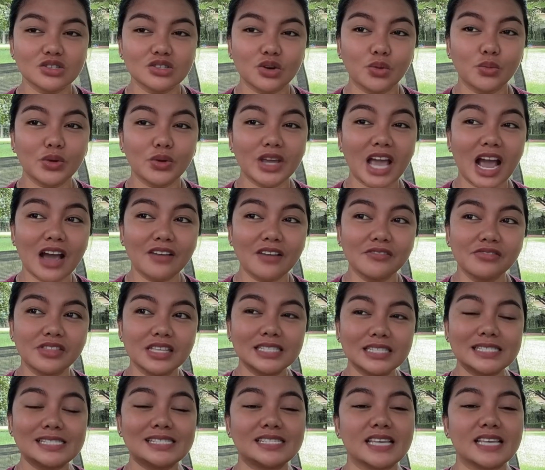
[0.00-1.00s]
we have
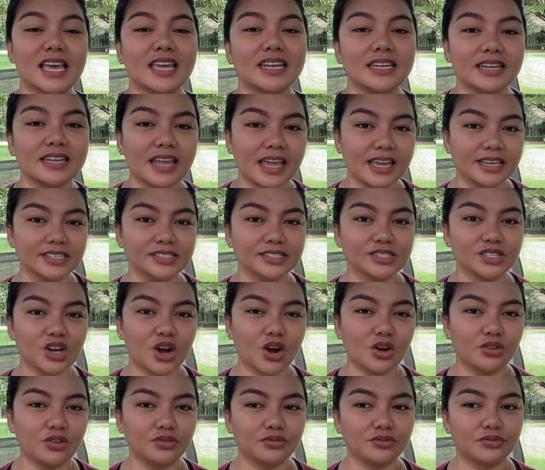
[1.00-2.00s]
this 10 days
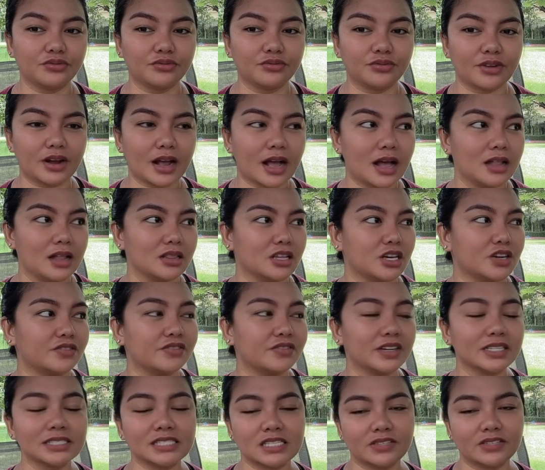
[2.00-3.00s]
of a lot of
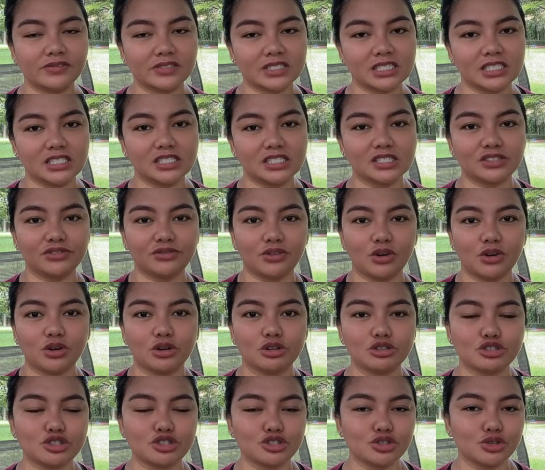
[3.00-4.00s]
activities,
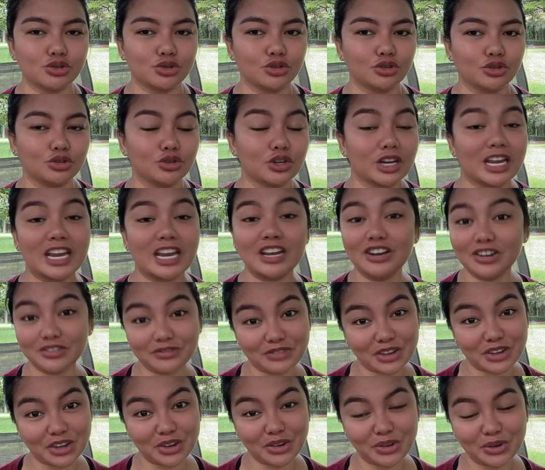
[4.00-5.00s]
photo shoot,
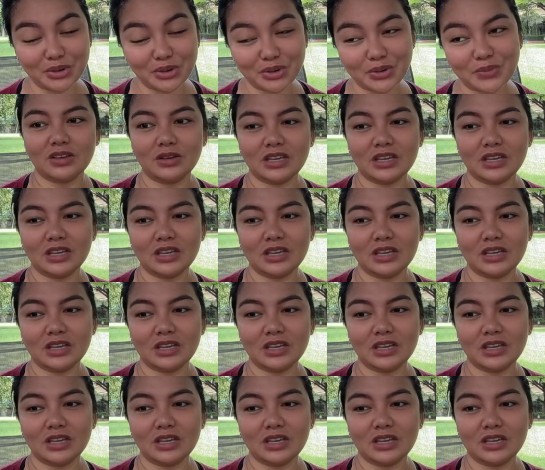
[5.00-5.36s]
interview. We